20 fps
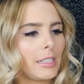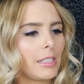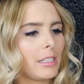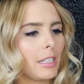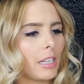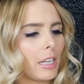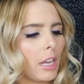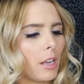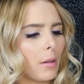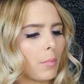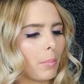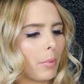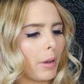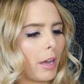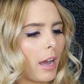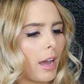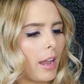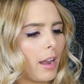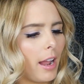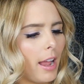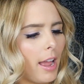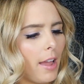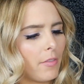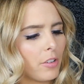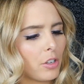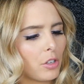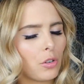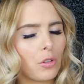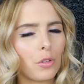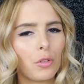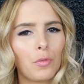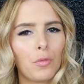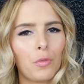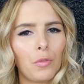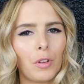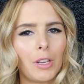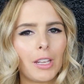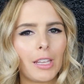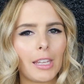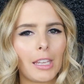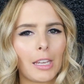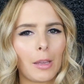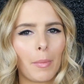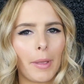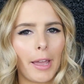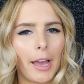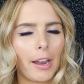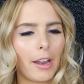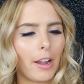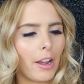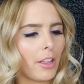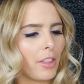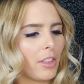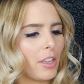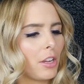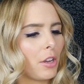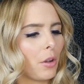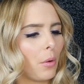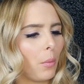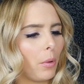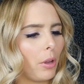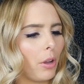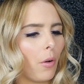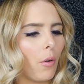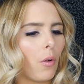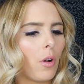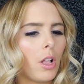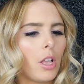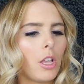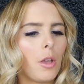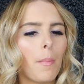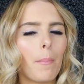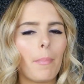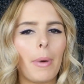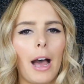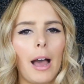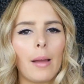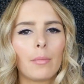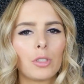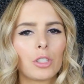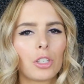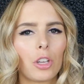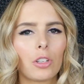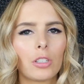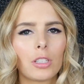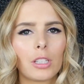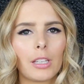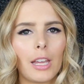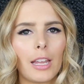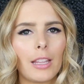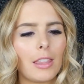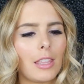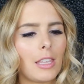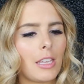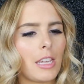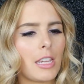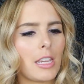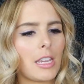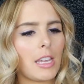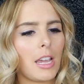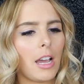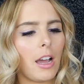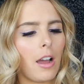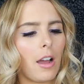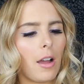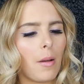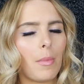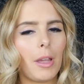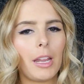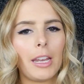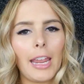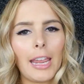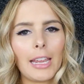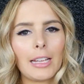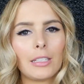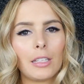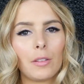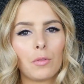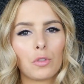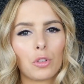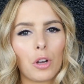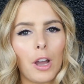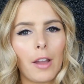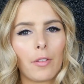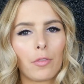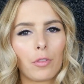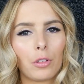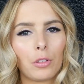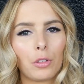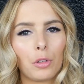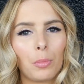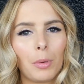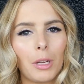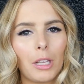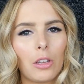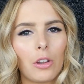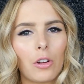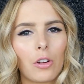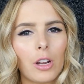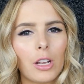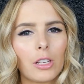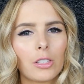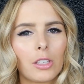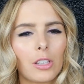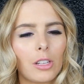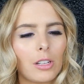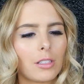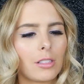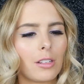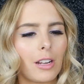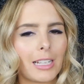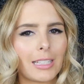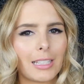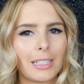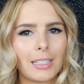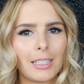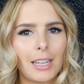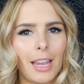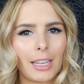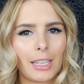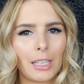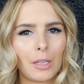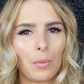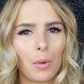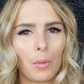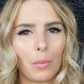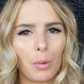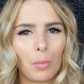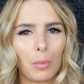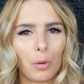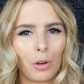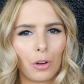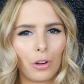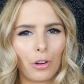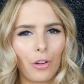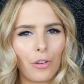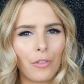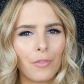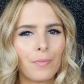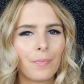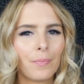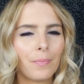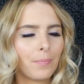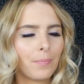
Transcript: stick it, but I have a good feeling about it. I think it will. but I'm just going to let the adhesive dry for a little bit longer so that it's nice and tacky when we put it on.